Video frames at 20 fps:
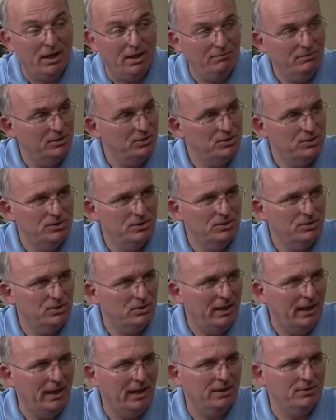You have the
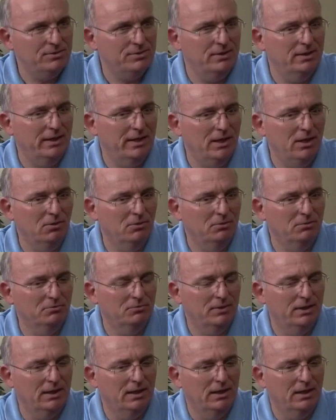task
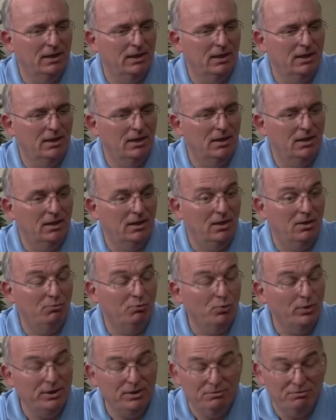now of
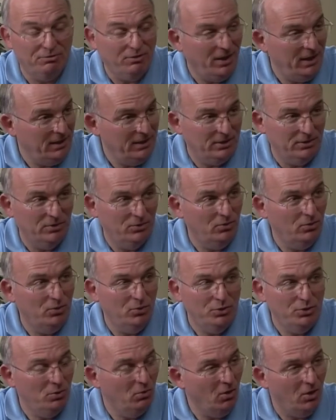
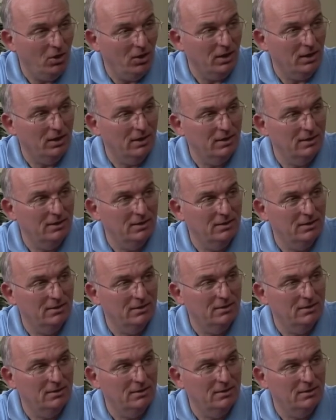redefining who you are.